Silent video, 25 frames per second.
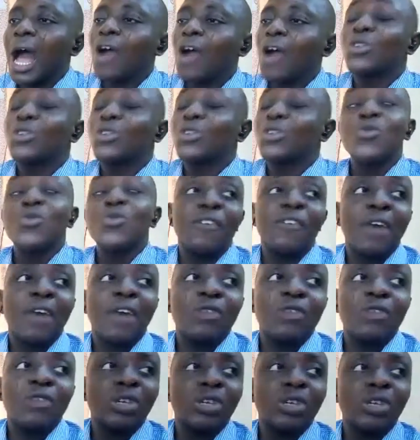how do we
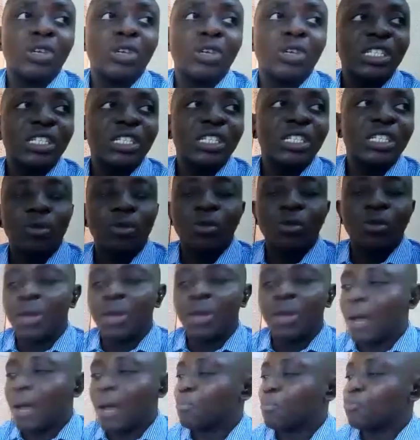evaluate this
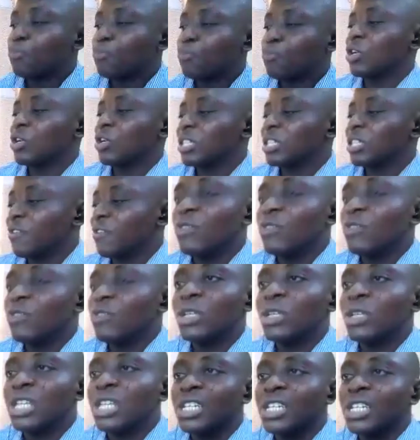program? Poorly
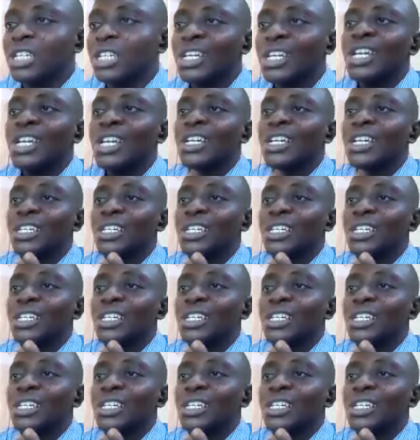evaluated.